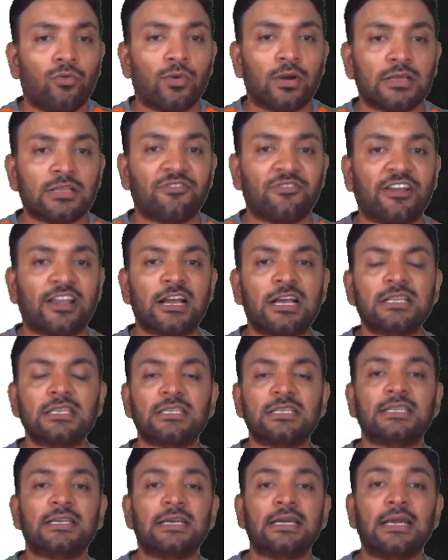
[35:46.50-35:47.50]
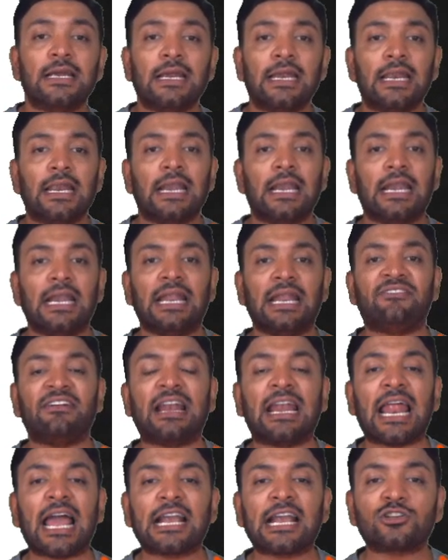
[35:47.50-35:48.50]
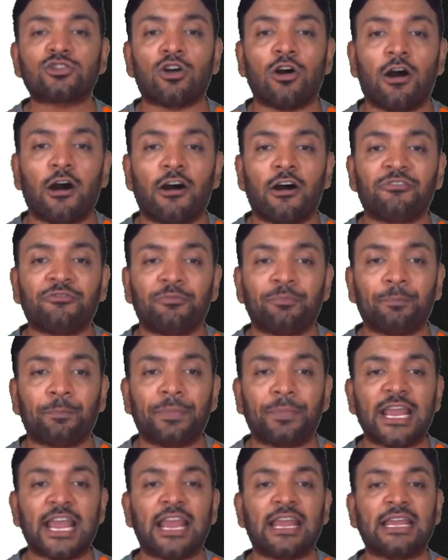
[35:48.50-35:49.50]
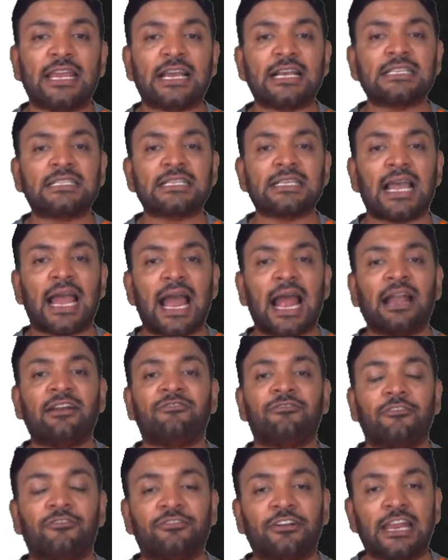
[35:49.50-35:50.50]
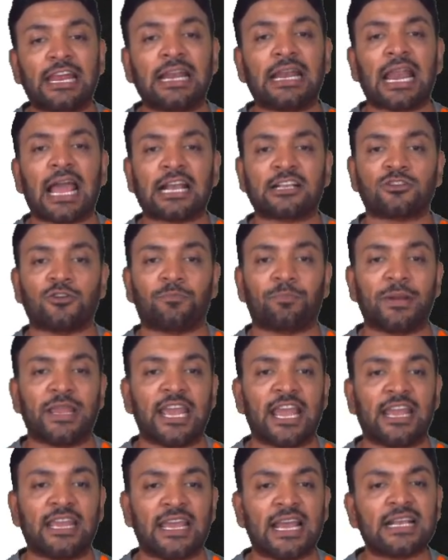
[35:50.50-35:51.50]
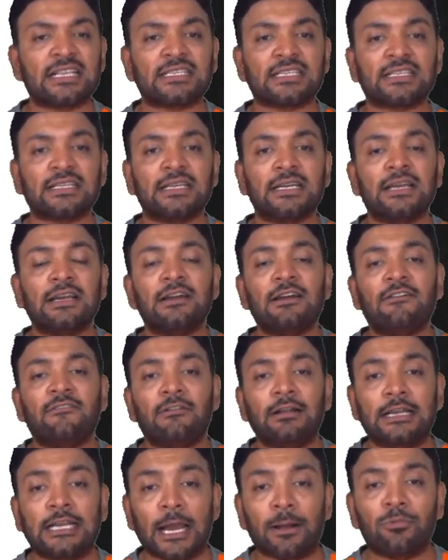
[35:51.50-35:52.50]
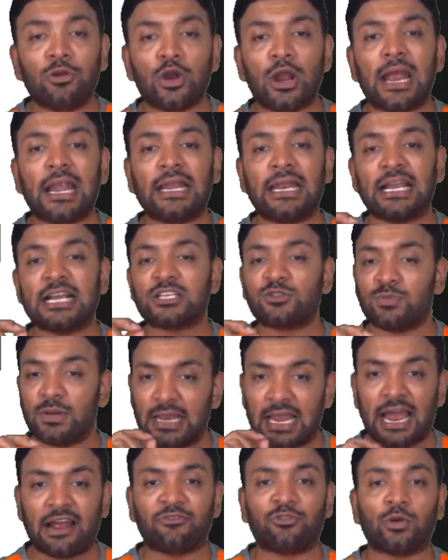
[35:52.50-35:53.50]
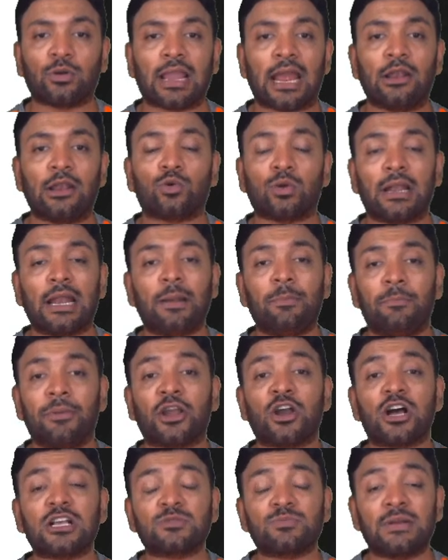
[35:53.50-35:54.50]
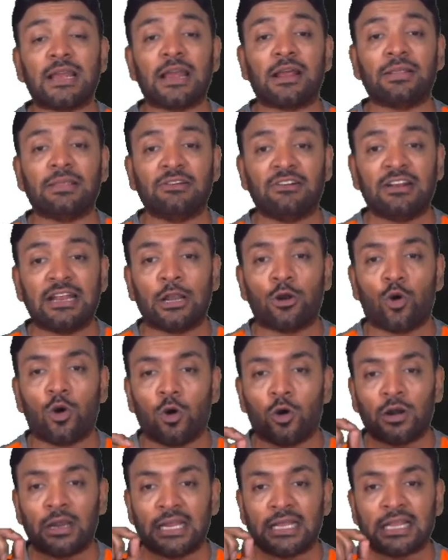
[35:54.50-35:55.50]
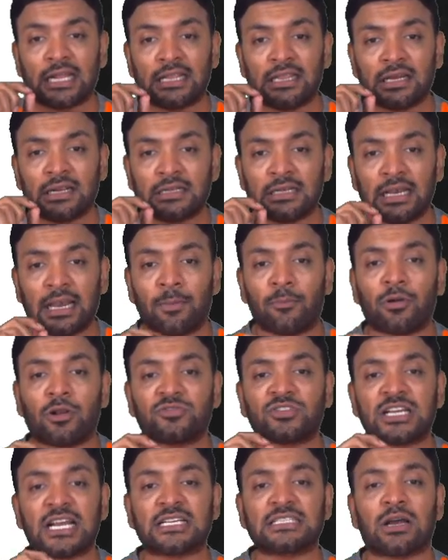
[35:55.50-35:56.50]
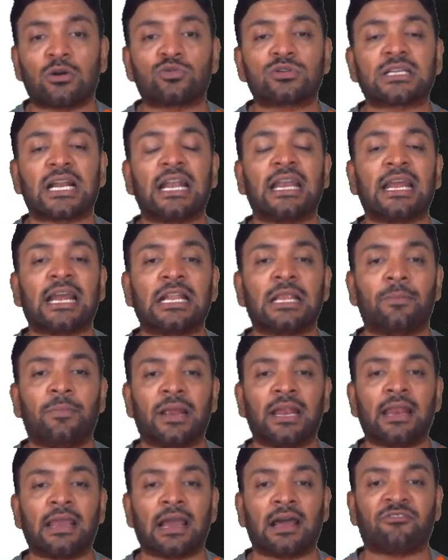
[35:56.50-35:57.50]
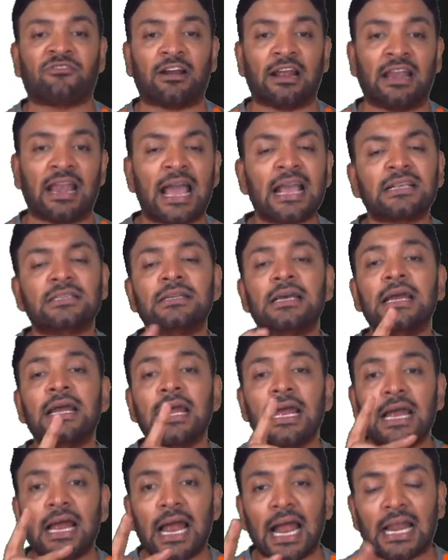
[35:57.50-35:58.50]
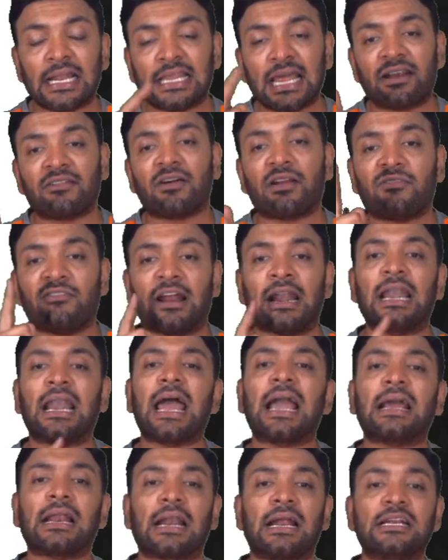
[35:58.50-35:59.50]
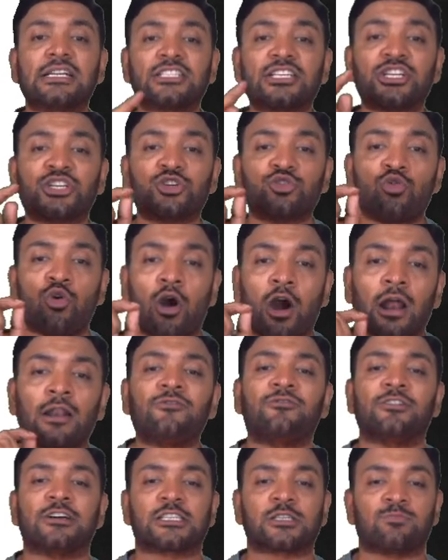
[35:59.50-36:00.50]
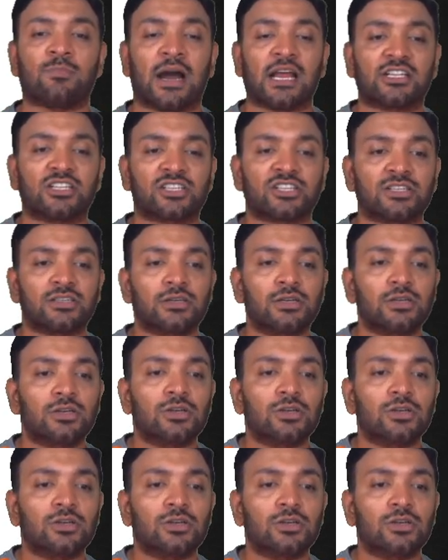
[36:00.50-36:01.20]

What are the figures? 11 lakhs of PAS and 15 lakhs of PAS. WNAS we'll have to calculate because we know only that the number of shares outstanding at the beginning are 5 lakhs and there were 1 lakh rights issue on 1st March.